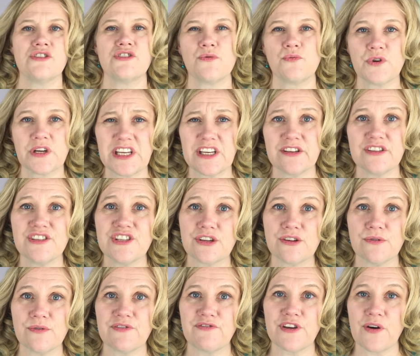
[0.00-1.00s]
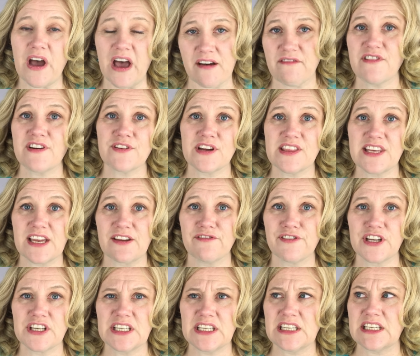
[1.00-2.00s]
So what do you do if you have everything
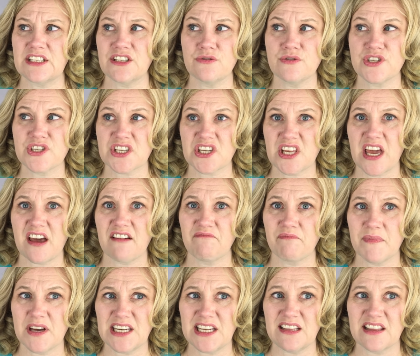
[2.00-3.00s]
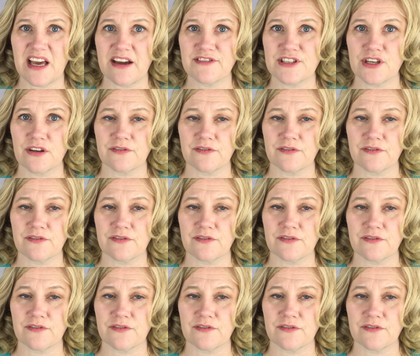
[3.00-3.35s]
funded and you still have money left